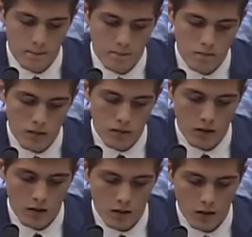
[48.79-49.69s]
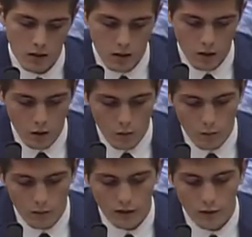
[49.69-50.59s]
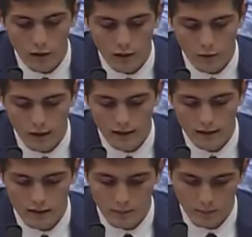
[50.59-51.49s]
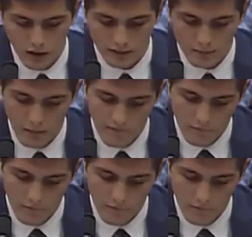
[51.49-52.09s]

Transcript: as well as the release of other U.S. persons held in Iran.